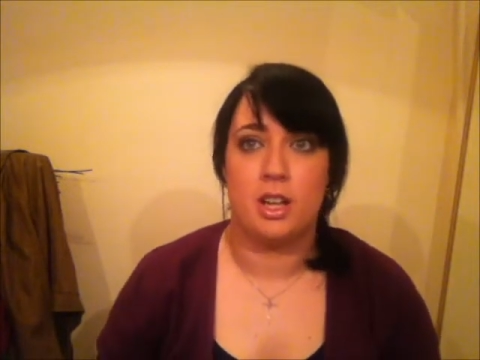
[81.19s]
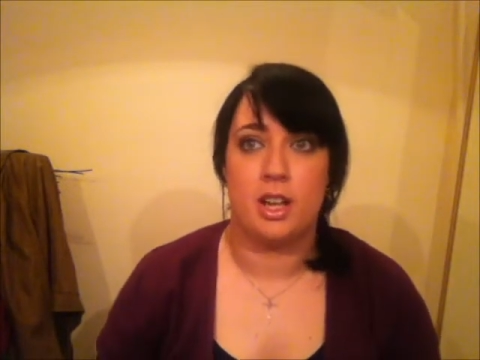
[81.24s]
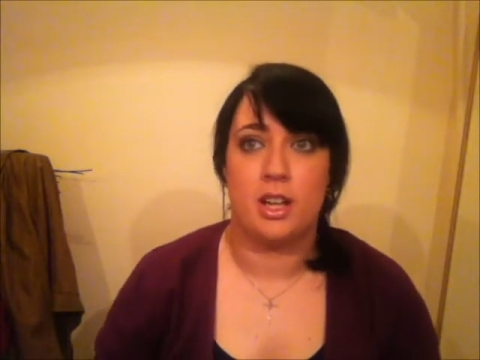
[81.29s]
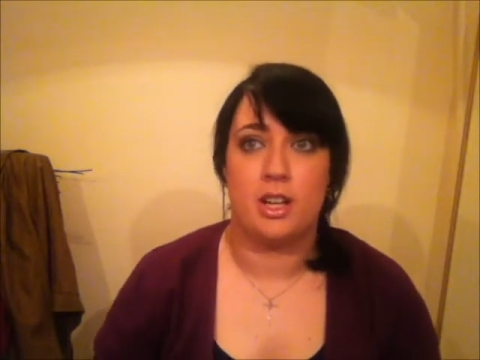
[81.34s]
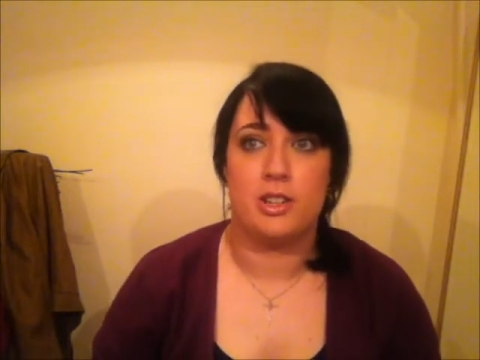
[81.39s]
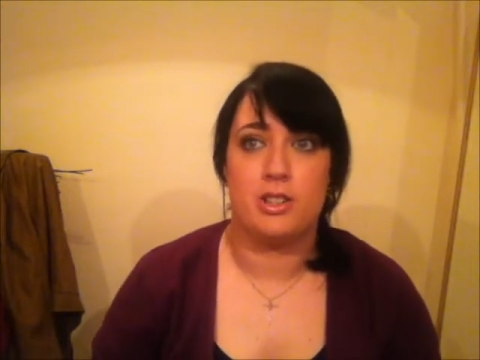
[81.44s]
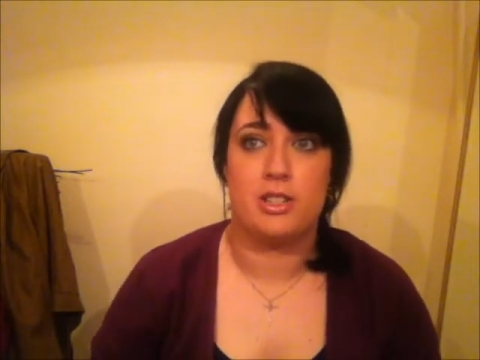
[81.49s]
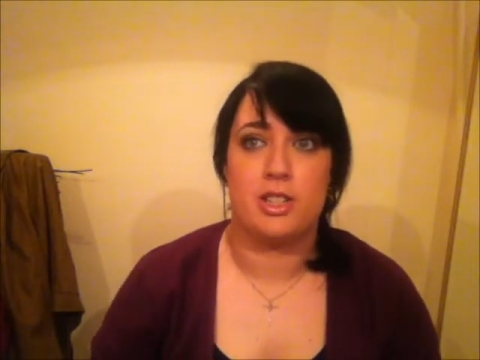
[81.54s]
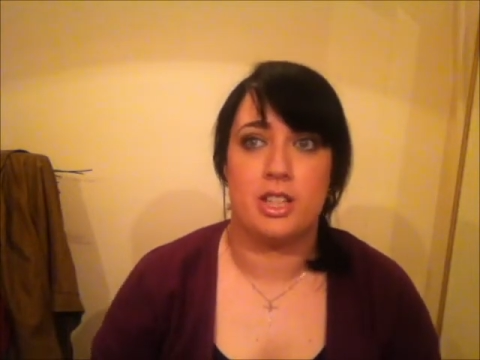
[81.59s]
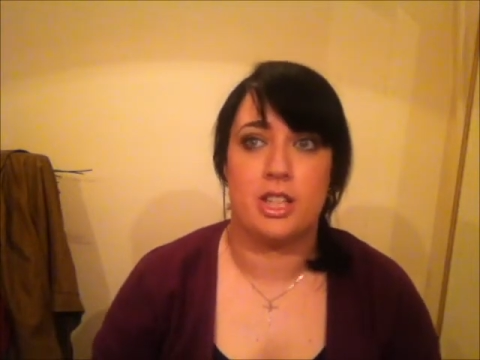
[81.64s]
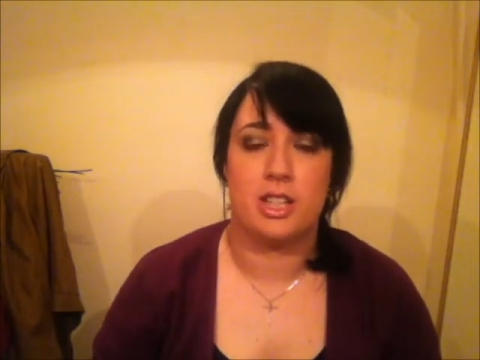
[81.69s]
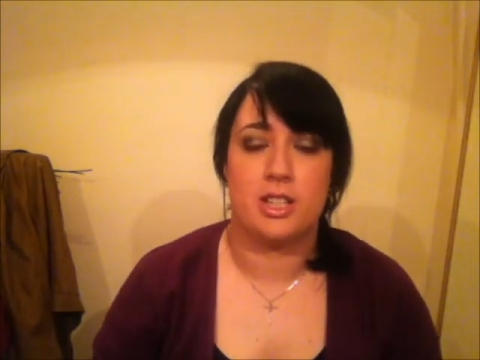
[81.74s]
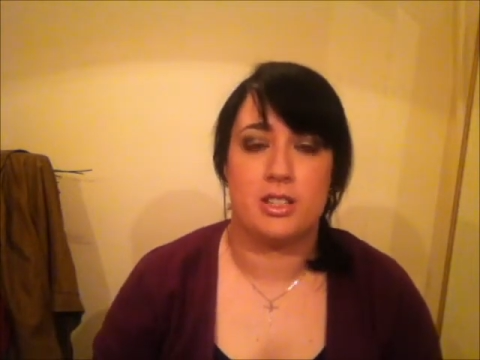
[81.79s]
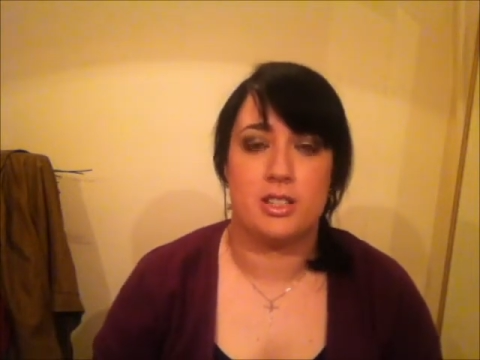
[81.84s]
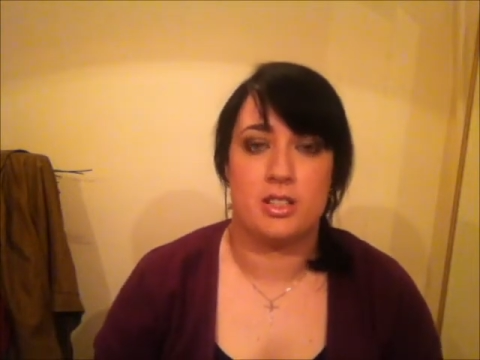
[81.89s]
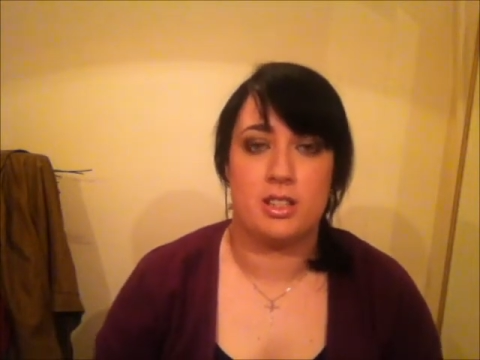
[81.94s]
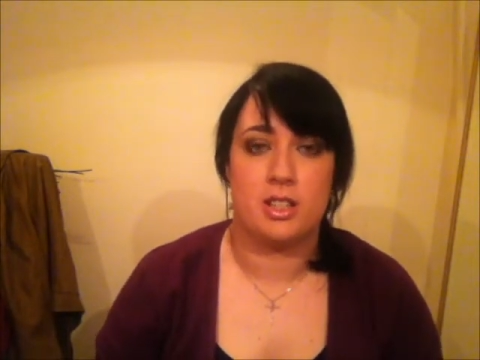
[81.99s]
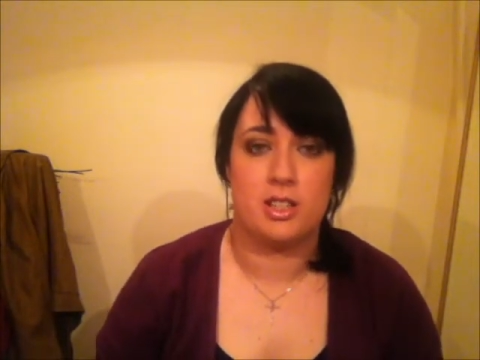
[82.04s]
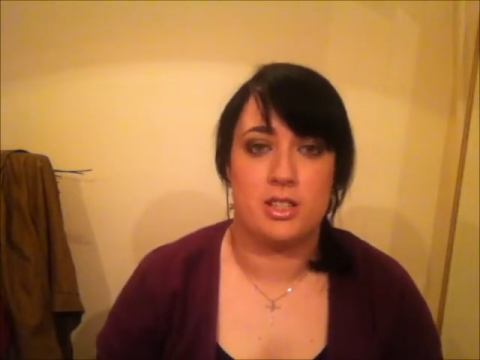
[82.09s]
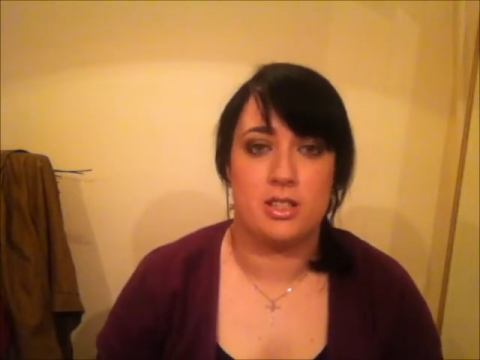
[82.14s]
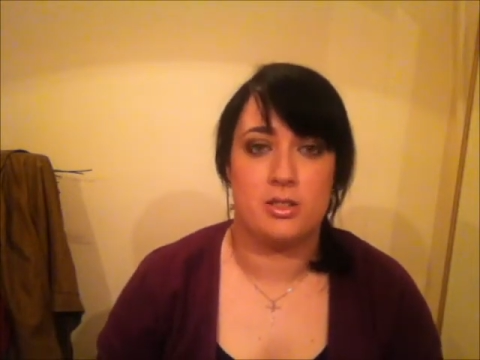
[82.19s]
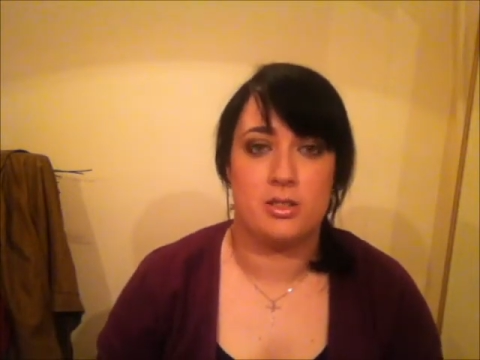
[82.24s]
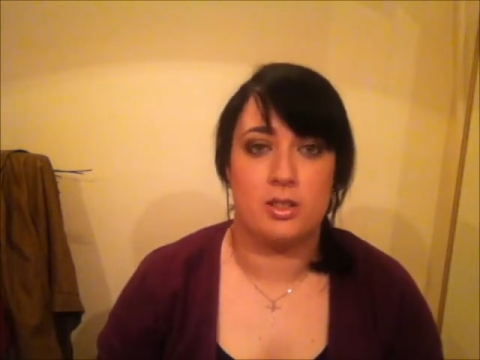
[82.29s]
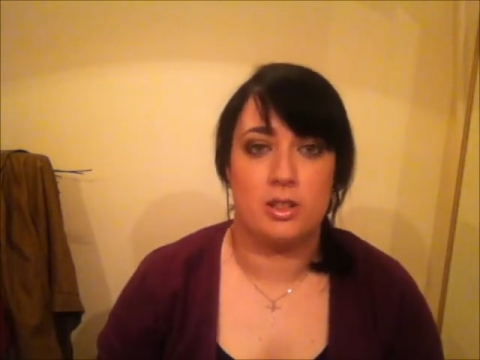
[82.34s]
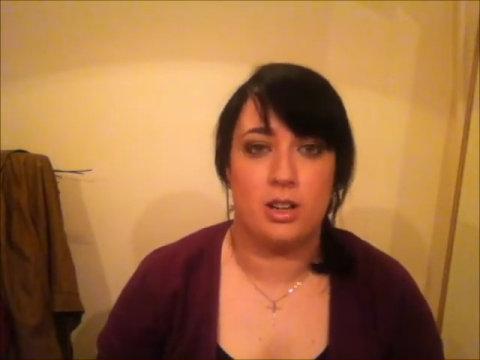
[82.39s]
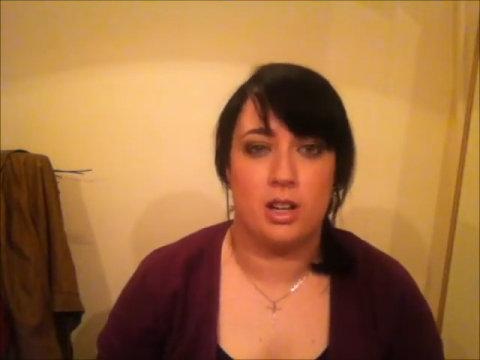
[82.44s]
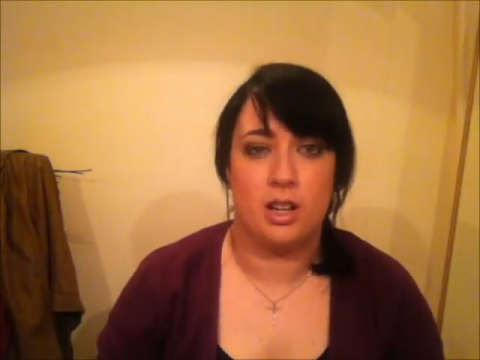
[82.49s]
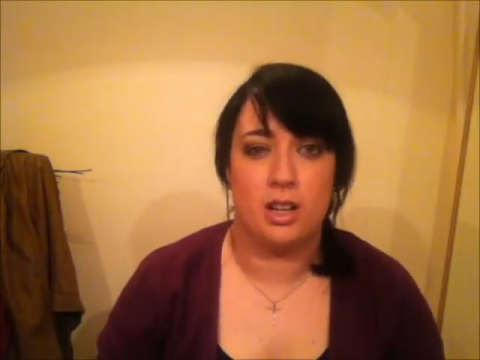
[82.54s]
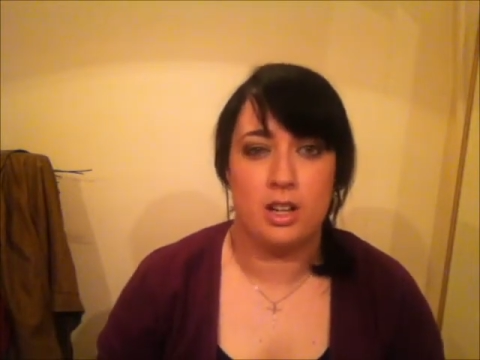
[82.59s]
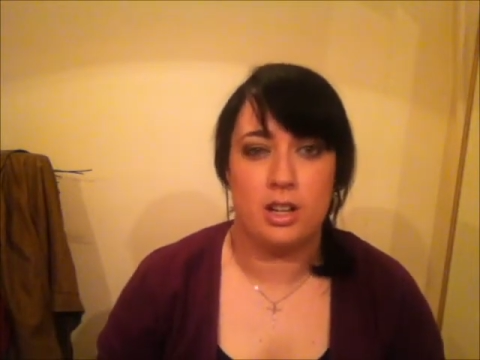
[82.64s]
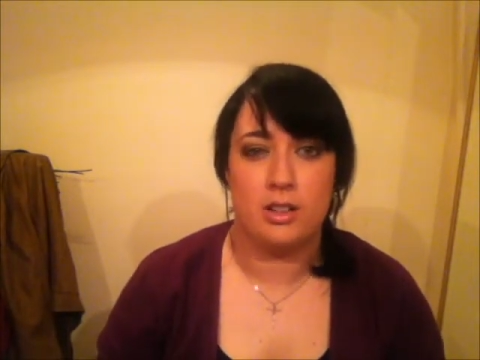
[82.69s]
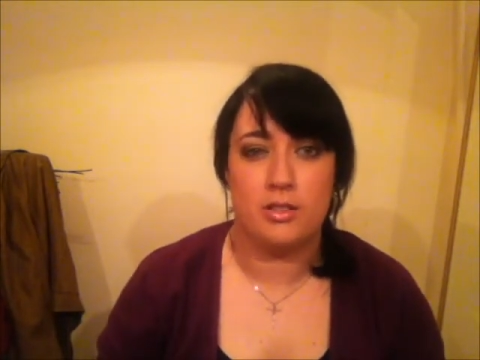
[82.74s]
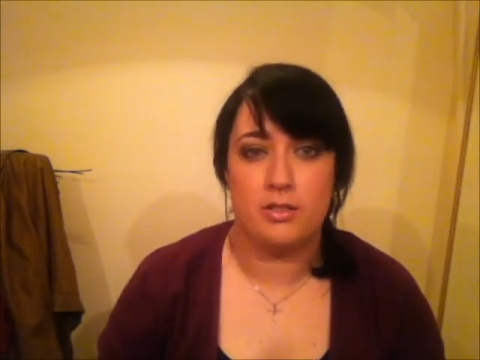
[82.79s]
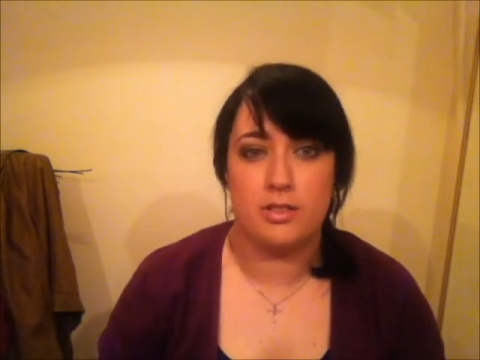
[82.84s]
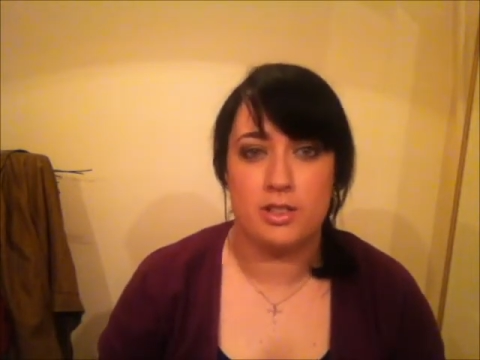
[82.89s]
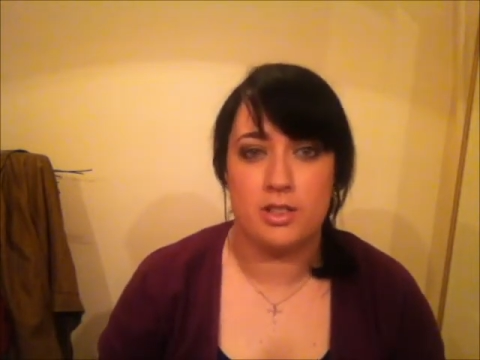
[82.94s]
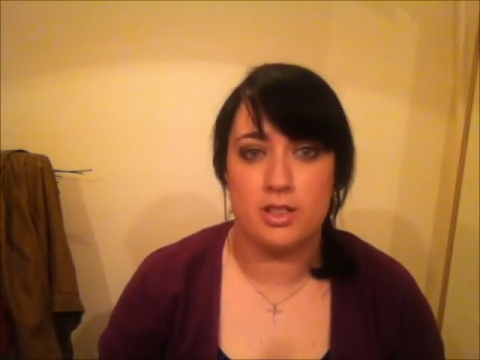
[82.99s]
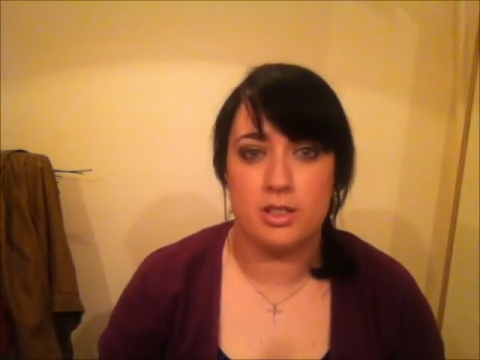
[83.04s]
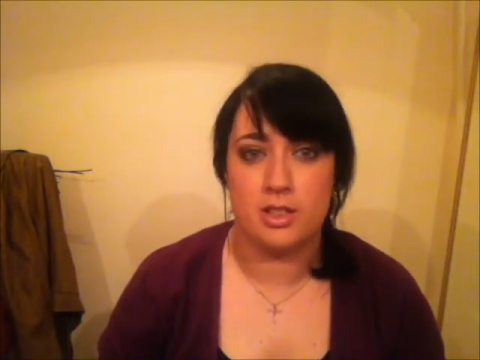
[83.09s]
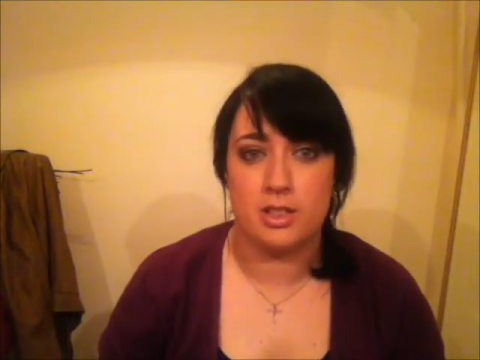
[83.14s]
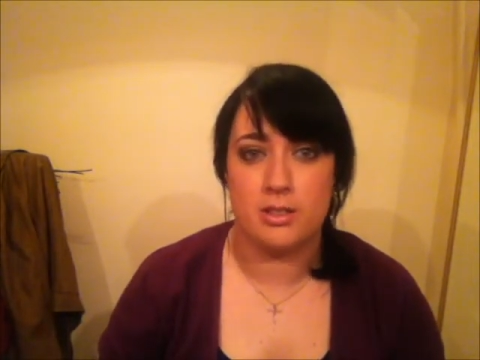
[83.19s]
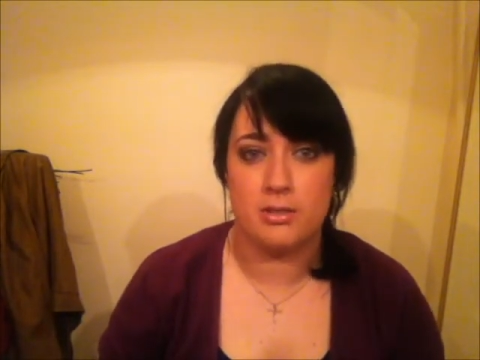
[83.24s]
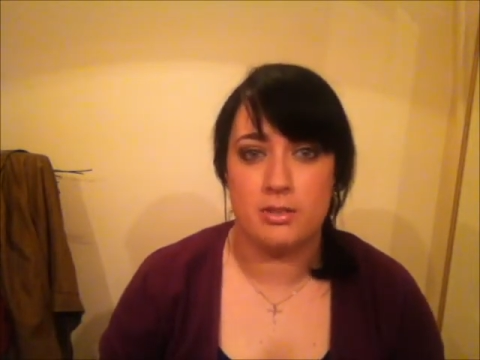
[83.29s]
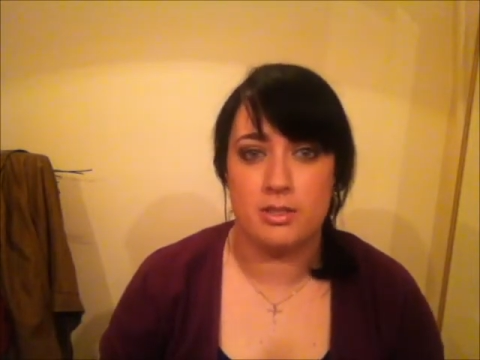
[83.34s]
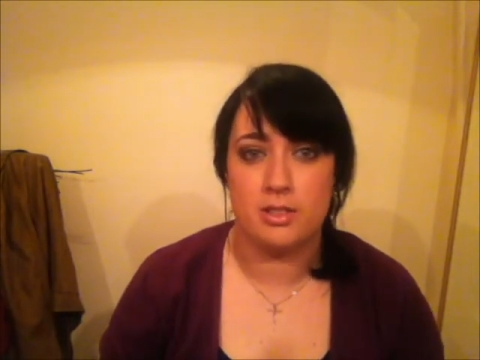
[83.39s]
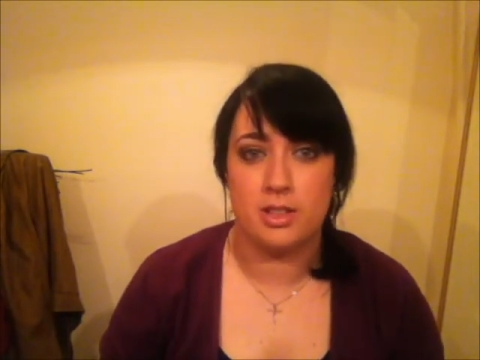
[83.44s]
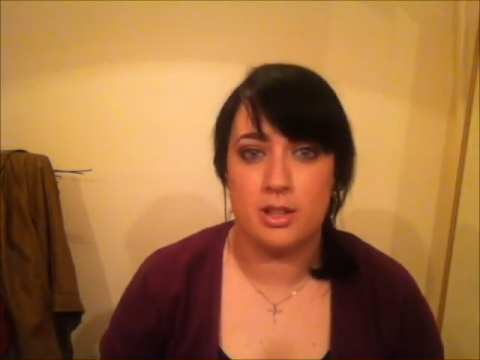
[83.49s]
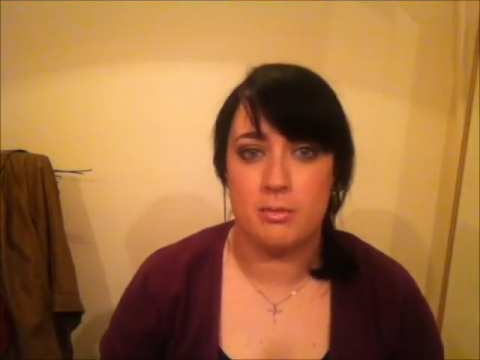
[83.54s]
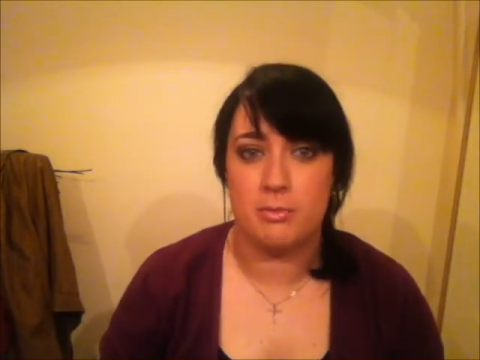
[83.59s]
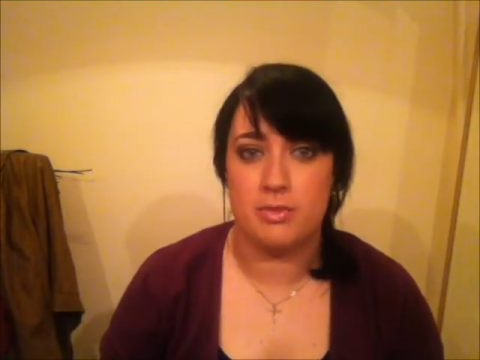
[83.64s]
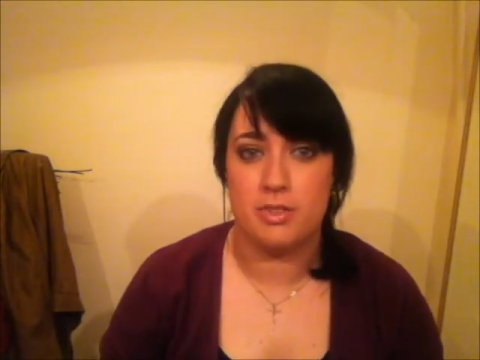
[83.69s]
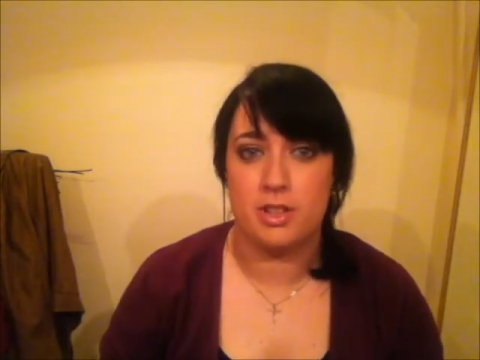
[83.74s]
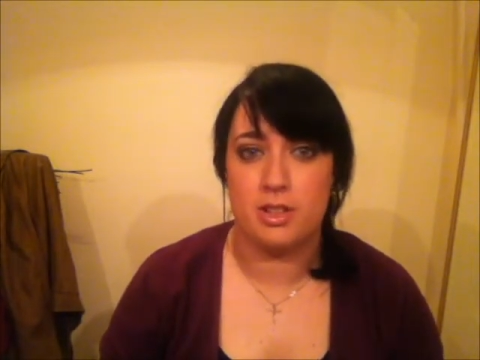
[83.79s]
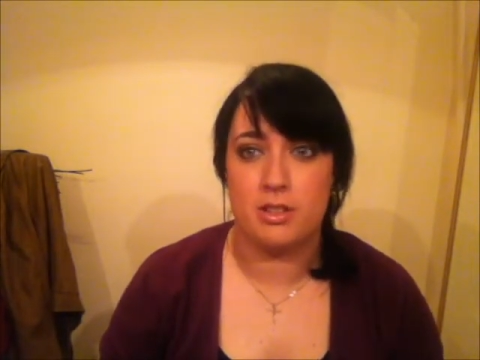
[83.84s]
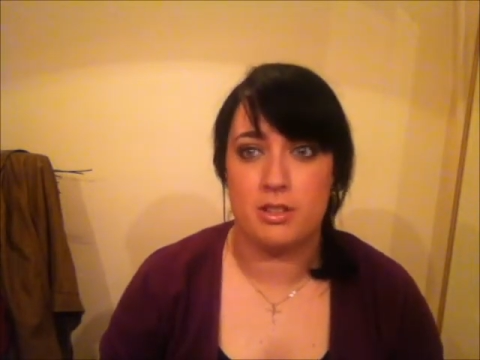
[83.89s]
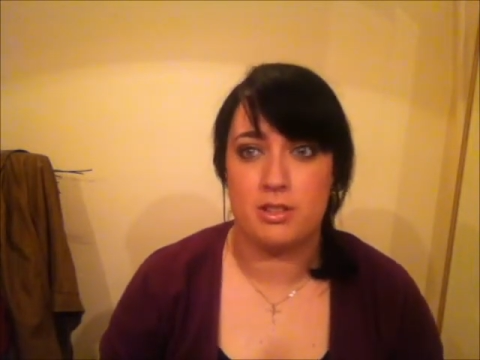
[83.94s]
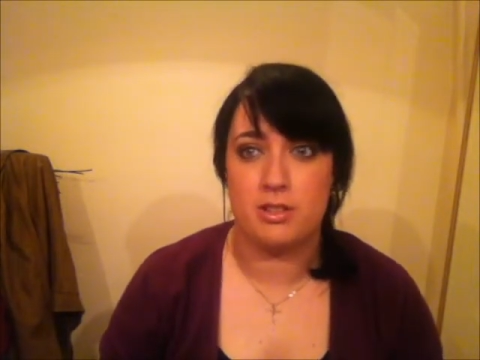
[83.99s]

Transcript: I just think it's a nice subtle highlight for this kind of time of year.